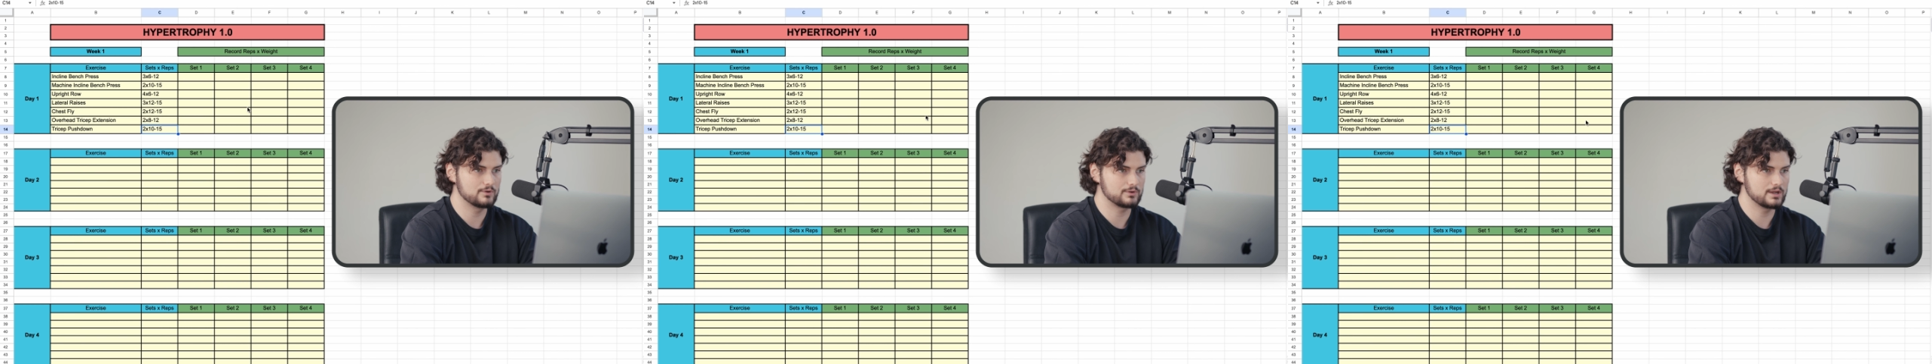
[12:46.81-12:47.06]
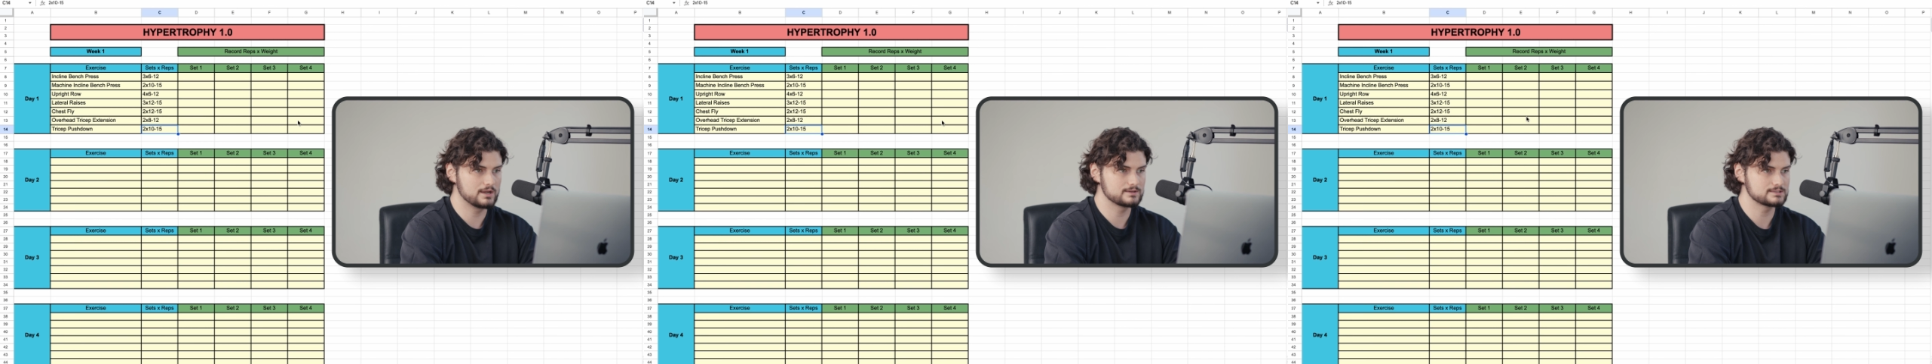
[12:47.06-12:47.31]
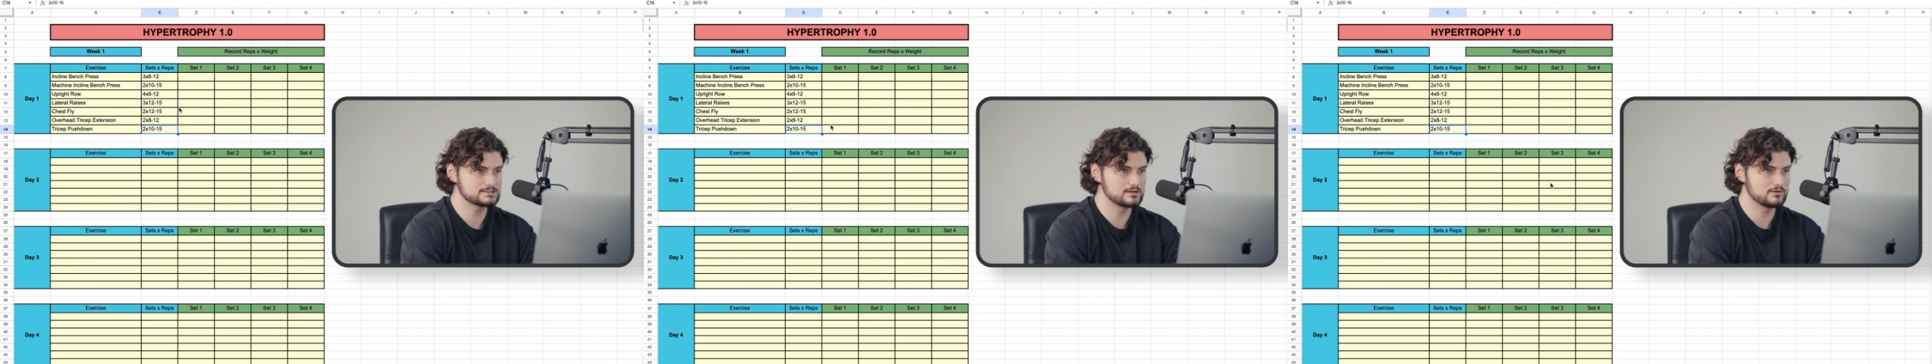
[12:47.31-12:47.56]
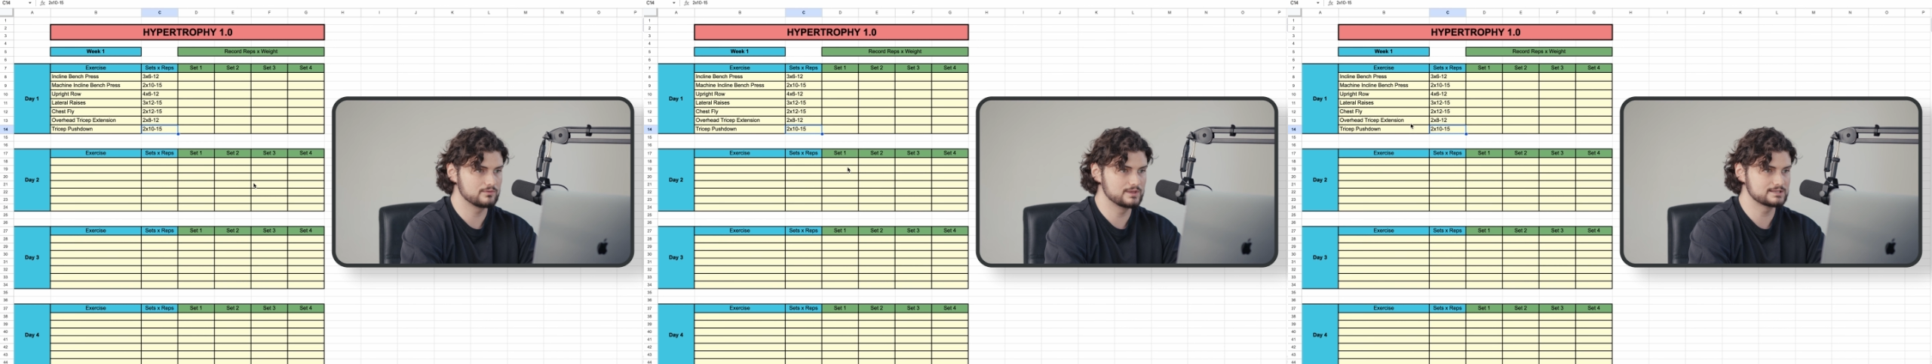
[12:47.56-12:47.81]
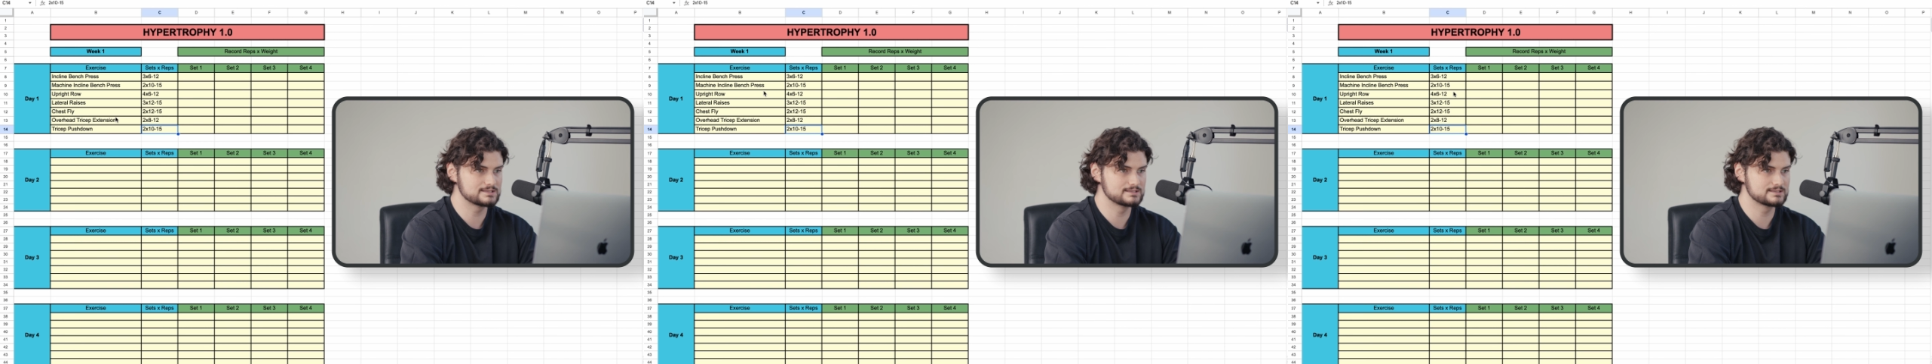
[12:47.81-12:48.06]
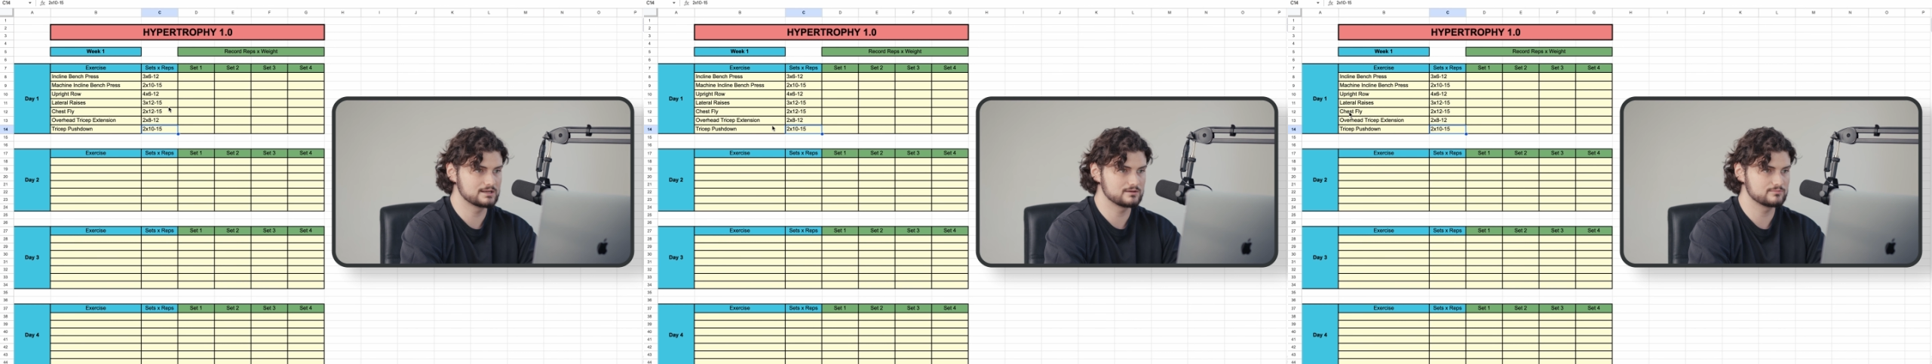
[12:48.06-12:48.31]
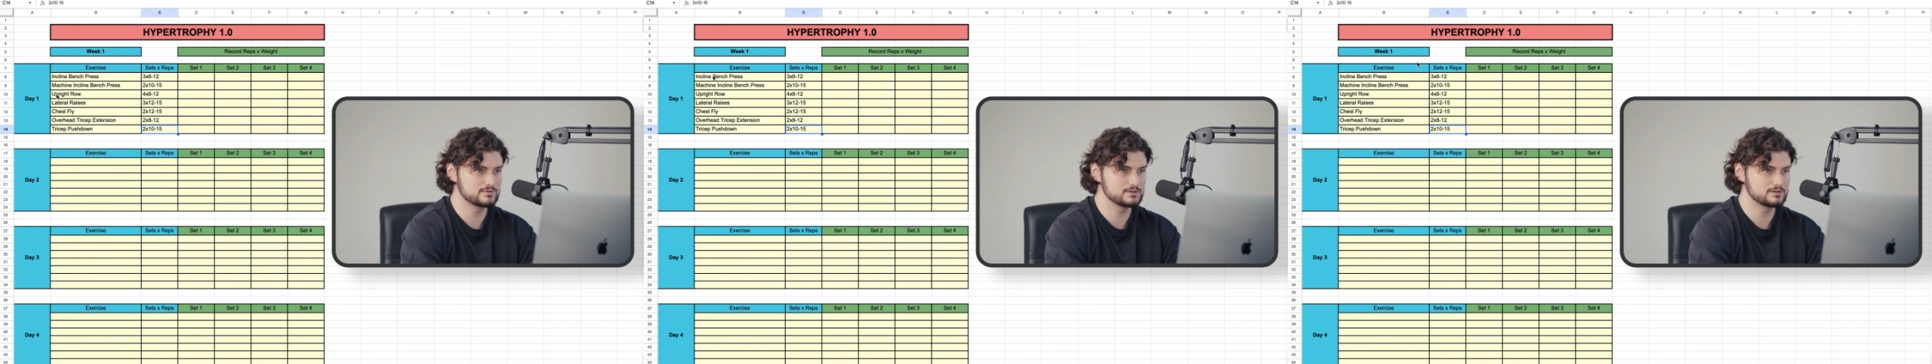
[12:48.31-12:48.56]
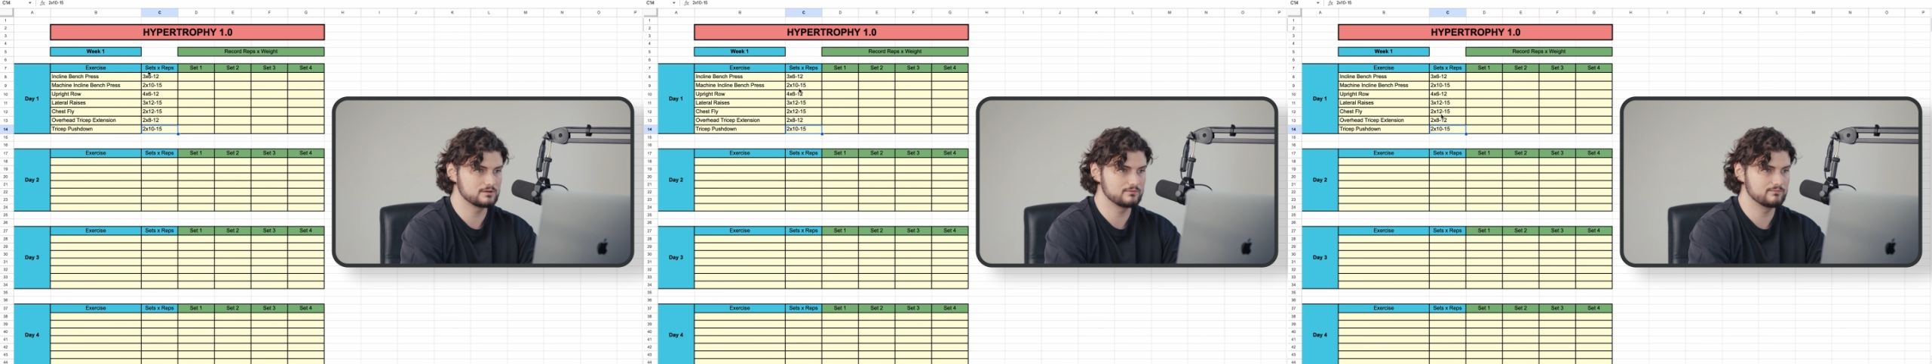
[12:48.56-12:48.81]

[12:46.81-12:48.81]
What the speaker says: Okay, so this is going to be a